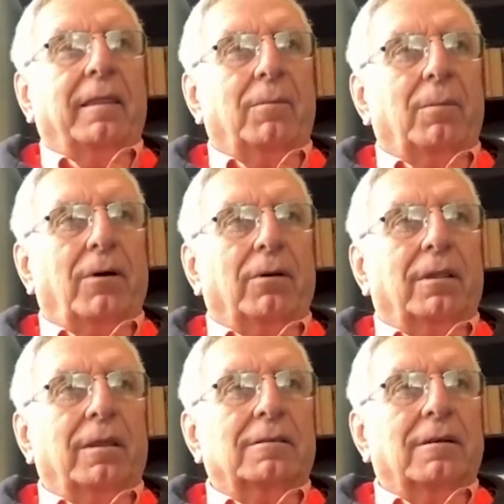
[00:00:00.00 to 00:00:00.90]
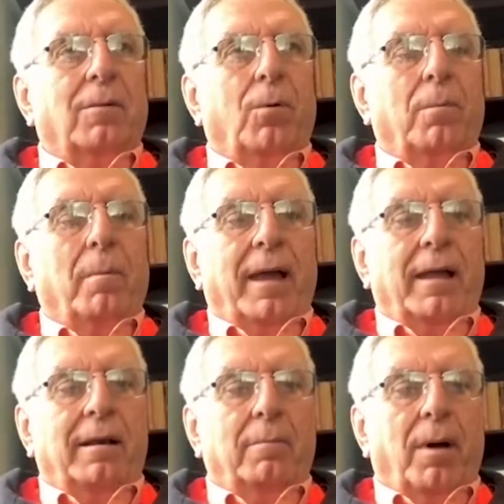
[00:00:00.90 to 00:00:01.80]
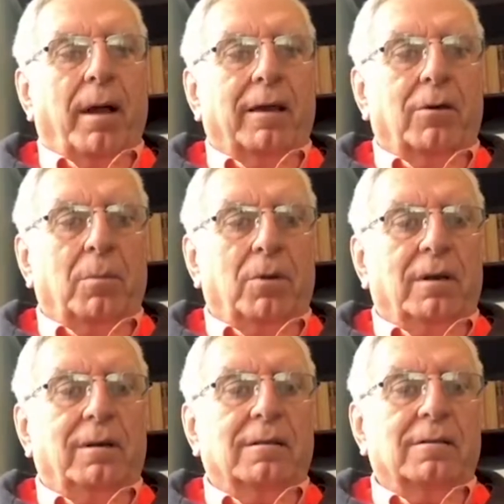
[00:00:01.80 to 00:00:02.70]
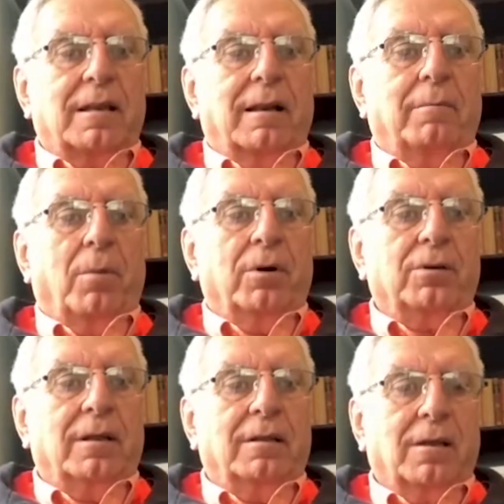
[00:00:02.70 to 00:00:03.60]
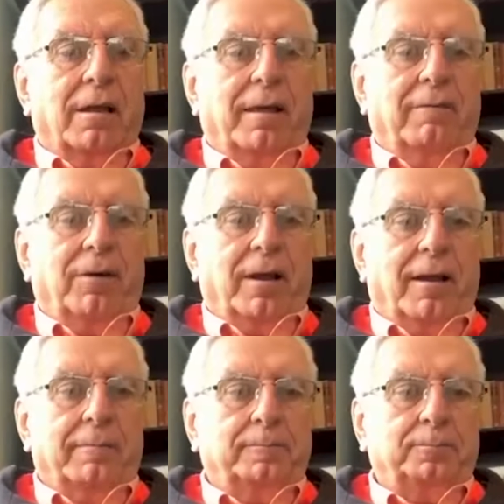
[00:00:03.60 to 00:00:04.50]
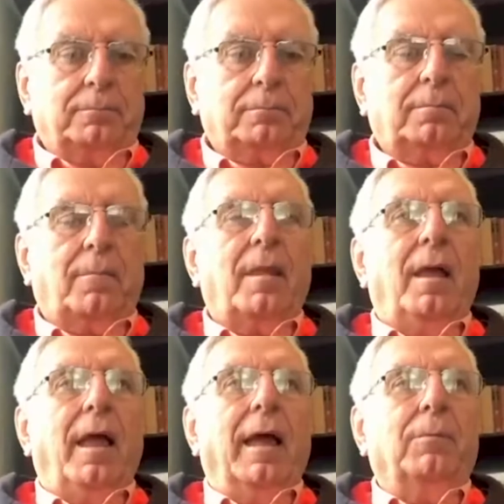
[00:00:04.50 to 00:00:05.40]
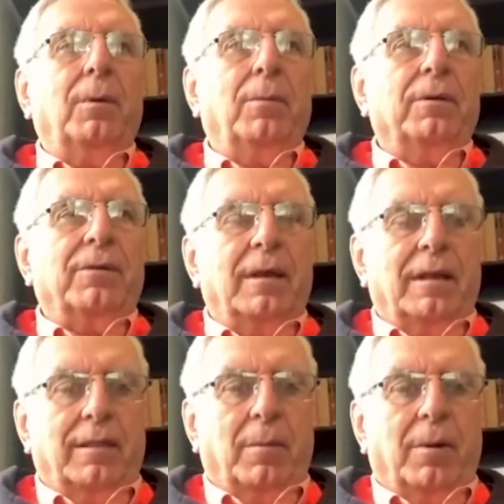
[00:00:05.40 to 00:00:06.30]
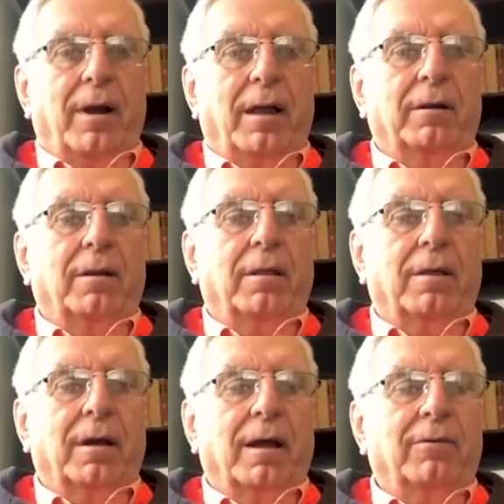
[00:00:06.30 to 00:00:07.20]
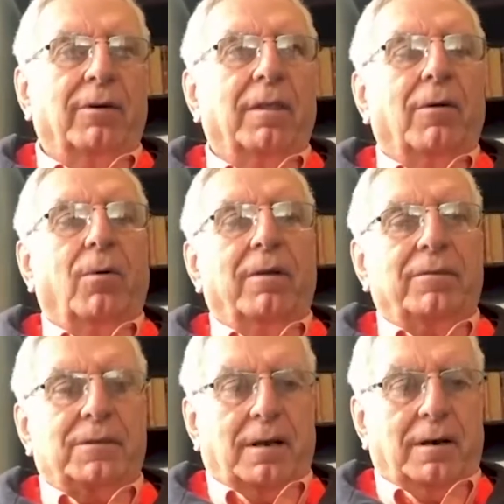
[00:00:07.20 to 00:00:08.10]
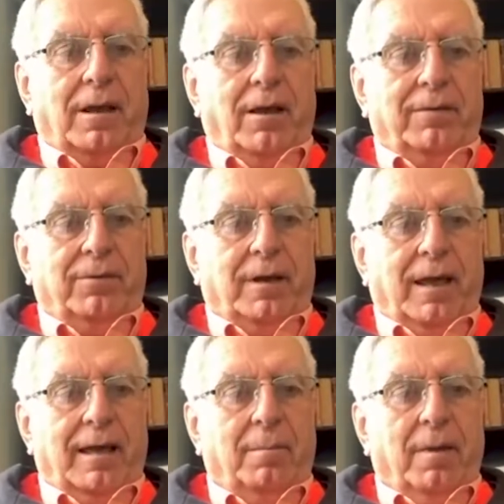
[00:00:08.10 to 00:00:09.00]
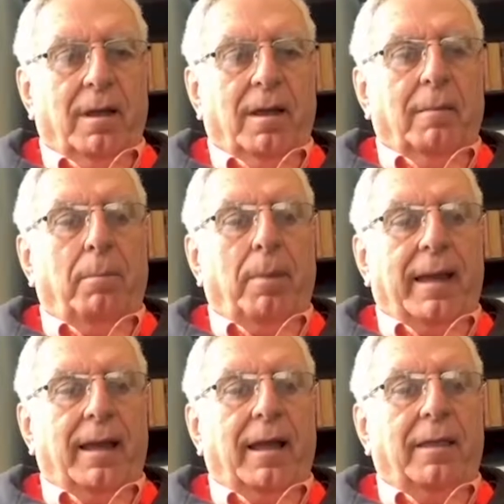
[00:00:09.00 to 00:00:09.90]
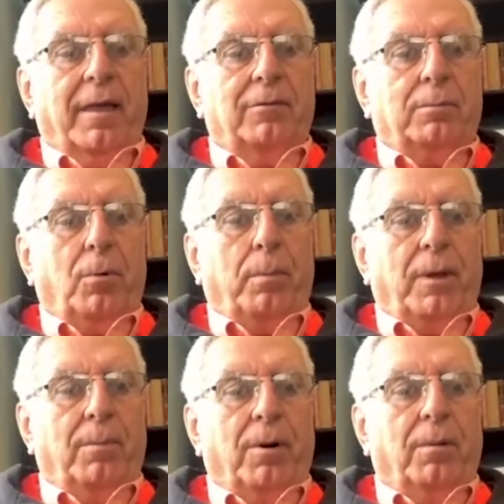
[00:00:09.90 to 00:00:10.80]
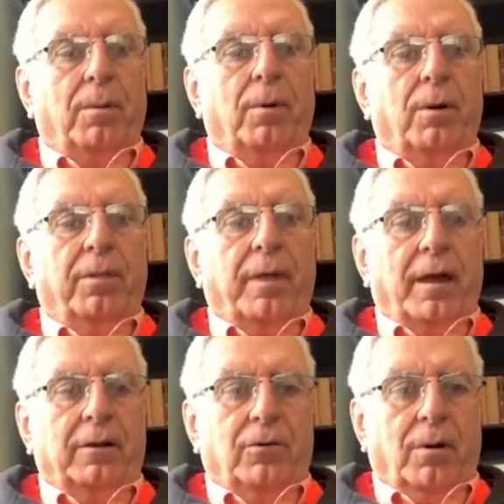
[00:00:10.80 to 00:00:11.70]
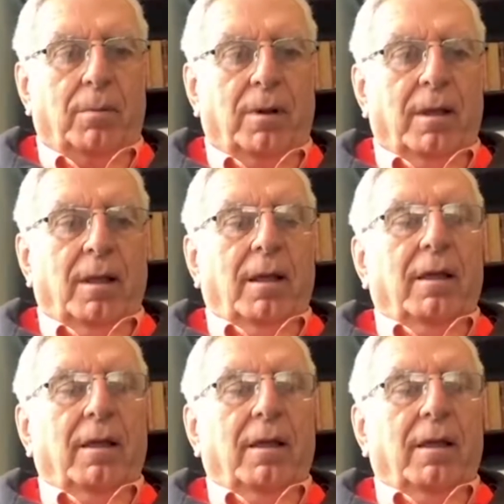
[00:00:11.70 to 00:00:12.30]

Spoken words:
And then we got these all made by a community in Stellenbosch in South Africa. And we were sending them around the country. And then all of a sudden, COVID came. Bang, and those poor people were without a job.